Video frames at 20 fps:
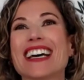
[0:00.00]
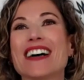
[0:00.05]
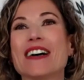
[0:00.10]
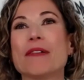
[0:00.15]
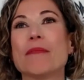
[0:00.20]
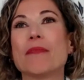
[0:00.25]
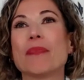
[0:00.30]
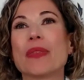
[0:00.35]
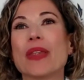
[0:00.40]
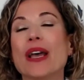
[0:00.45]

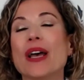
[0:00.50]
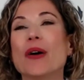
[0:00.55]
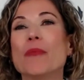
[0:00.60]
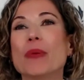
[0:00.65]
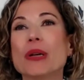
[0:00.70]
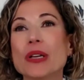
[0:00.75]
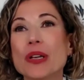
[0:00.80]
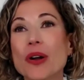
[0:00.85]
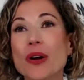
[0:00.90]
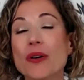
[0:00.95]
um,
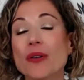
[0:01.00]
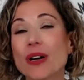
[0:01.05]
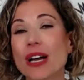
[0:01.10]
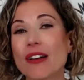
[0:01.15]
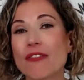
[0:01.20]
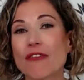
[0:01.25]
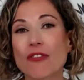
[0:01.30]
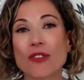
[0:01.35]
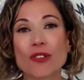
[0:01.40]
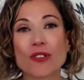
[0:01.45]
but you know,
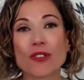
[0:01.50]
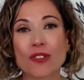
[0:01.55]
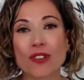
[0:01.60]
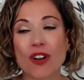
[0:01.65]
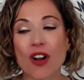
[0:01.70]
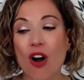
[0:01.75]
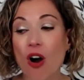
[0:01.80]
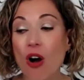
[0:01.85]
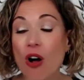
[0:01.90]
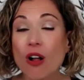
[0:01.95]

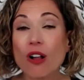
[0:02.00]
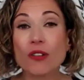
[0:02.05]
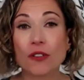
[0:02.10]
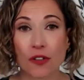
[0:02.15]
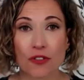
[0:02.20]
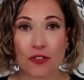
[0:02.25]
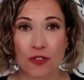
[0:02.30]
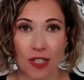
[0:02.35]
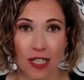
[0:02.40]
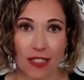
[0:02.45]
for all
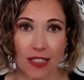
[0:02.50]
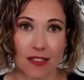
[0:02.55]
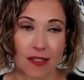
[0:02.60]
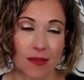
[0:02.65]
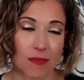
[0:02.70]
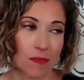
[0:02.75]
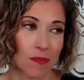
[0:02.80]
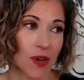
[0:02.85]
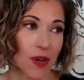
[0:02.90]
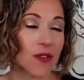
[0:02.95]

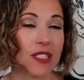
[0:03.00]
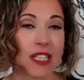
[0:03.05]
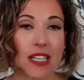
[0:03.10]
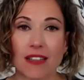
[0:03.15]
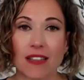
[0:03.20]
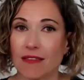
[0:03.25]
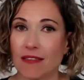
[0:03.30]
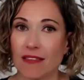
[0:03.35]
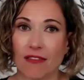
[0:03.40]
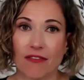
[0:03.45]
nutrients,
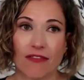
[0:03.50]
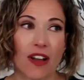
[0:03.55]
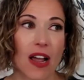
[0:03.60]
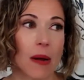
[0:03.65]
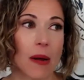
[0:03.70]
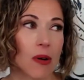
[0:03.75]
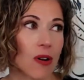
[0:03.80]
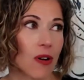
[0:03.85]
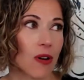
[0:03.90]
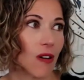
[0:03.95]
protein,
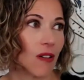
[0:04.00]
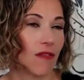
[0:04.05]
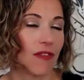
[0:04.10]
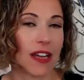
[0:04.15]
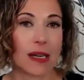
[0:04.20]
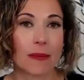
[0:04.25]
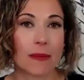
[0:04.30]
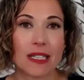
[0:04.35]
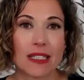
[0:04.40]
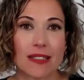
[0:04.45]
fiber,
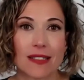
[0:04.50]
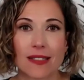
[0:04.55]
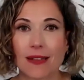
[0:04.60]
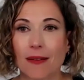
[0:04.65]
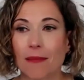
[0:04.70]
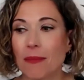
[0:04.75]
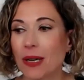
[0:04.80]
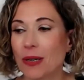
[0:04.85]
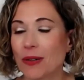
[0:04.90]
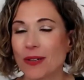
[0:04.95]

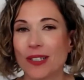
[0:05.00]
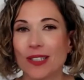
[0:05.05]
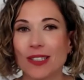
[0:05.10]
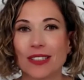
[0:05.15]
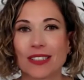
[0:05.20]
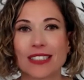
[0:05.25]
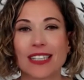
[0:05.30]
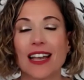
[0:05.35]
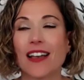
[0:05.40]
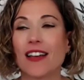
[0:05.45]
vitamins,
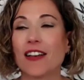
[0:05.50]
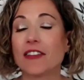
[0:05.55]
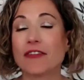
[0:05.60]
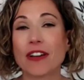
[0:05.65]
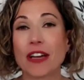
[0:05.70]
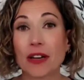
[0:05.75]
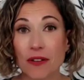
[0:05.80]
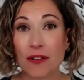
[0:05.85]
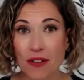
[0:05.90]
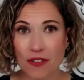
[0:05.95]
minerals,
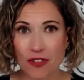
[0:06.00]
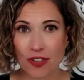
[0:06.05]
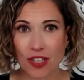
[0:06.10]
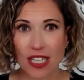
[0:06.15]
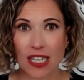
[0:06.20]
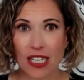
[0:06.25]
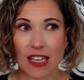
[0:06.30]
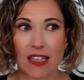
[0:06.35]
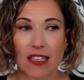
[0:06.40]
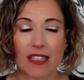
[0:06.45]

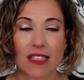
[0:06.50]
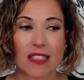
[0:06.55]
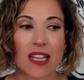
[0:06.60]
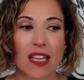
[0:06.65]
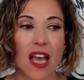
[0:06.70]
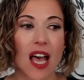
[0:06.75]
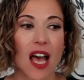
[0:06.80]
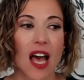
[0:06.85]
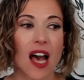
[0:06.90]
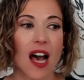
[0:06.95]
phytonutrients,